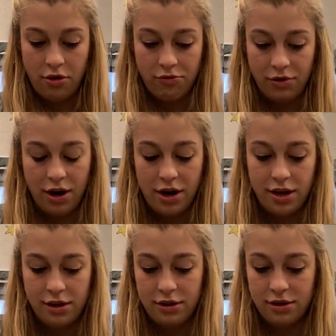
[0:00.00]
All
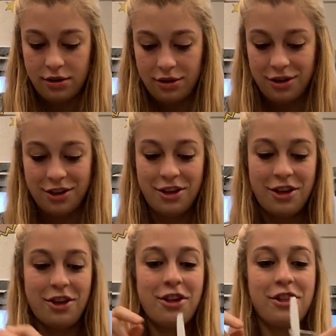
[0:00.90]
right,
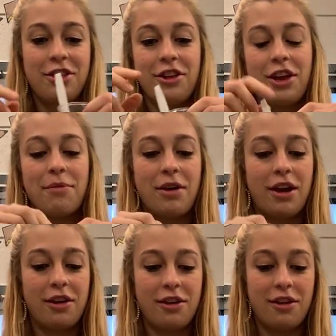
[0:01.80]
look at my,